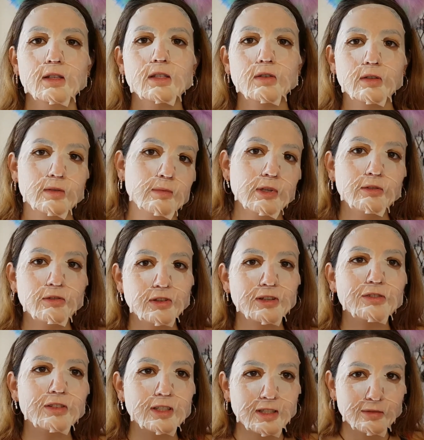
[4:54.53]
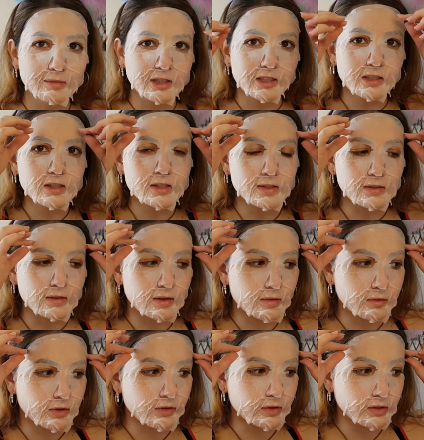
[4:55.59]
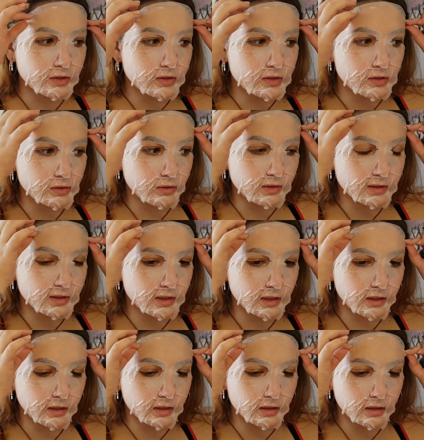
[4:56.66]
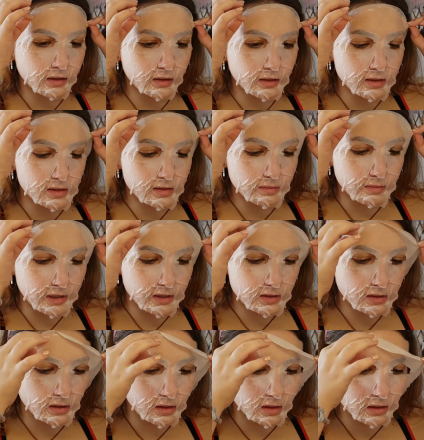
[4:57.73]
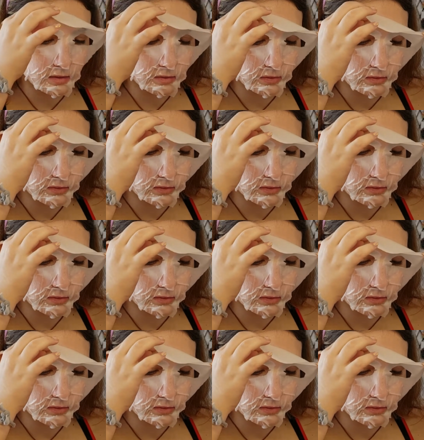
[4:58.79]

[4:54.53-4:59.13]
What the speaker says: So it's been 15 minutes and I'm going to take this mask off.